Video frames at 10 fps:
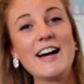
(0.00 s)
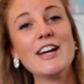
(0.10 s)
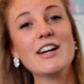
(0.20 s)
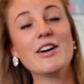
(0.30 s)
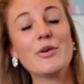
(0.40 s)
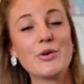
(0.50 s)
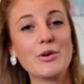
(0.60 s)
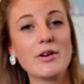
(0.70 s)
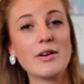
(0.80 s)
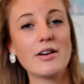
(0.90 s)
My
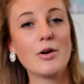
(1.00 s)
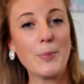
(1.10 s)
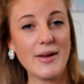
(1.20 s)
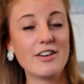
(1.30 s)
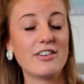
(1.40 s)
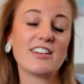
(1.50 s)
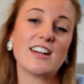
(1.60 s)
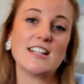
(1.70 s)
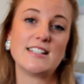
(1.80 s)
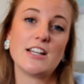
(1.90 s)
au pair
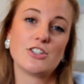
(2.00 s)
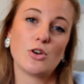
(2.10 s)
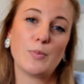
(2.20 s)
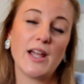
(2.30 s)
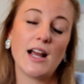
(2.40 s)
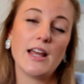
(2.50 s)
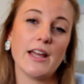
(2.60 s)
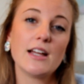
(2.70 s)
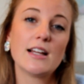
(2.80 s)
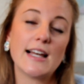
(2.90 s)
organisation, Au Pair
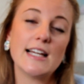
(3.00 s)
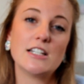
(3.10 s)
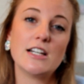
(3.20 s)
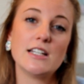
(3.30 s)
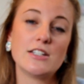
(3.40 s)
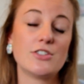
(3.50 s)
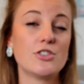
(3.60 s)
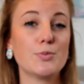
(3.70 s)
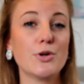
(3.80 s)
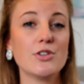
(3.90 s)
Link, lately
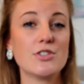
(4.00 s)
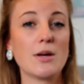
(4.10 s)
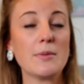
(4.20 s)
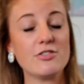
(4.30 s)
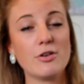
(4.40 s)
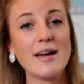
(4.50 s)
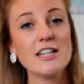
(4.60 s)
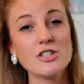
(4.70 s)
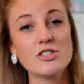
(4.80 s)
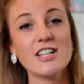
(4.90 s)
distributes some
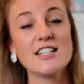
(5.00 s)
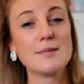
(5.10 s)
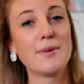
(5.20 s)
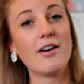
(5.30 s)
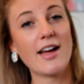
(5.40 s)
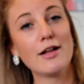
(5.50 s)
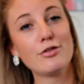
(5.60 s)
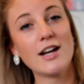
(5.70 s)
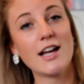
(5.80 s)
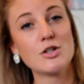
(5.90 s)
information sheets about
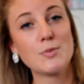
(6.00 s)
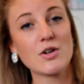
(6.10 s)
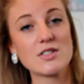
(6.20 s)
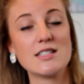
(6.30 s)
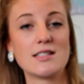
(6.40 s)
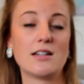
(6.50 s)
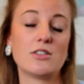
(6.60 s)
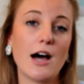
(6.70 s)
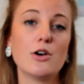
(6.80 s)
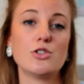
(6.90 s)
healthy lunchboxes and
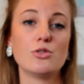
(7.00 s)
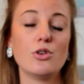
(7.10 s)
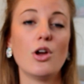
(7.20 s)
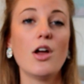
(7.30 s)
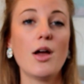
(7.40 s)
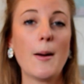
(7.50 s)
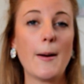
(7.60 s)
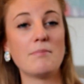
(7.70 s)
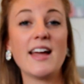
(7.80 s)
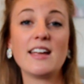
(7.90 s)
how to
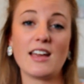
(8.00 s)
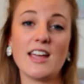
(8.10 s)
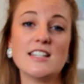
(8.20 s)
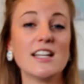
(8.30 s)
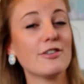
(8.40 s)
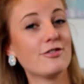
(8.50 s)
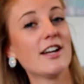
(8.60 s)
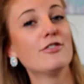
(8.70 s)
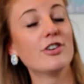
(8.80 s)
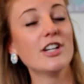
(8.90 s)
make eating
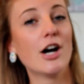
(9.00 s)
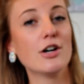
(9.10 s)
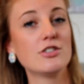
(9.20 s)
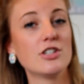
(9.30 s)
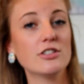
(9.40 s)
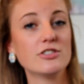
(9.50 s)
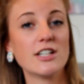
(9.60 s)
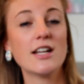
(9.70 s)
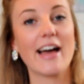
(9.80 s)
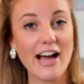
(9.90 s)
fun for your host
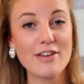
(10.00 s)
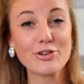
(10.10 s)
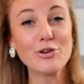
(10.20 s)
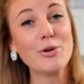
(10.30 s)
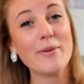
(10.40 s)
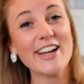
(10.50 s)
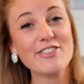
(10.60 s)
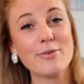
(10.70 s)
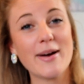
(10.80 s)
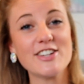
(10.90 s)
children. I've got all my
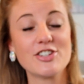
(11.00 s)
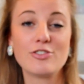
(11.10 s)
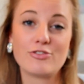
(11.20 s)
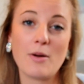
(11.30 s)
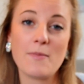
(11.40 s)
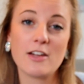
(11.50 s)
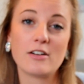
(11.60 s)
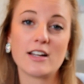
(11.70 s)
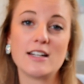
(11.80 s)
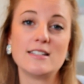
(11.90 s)
information from the
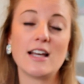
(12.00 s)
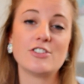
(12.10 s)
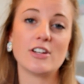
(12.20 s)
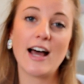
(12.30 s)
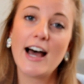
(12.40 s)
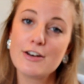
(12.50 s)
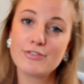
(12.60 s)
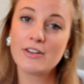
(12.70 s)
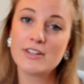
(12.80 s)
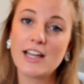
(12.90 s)
organisation Heart
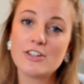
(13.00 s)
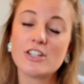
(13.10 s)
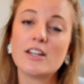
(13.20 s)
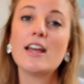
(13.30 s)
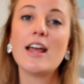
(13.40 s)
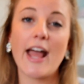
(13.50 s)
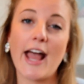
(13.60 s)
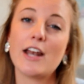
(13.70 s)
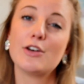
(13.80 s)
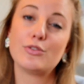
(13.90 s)
Foundation
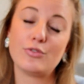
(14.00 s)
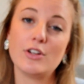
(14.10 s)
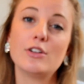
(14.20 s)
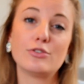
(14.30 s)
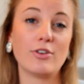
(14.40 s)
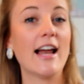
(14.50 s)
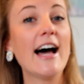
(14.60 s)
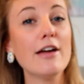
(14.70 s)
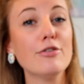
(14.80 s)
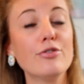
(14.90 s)
and Fueled for
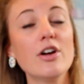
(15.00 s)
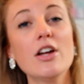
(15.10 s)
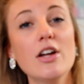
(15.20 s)
Life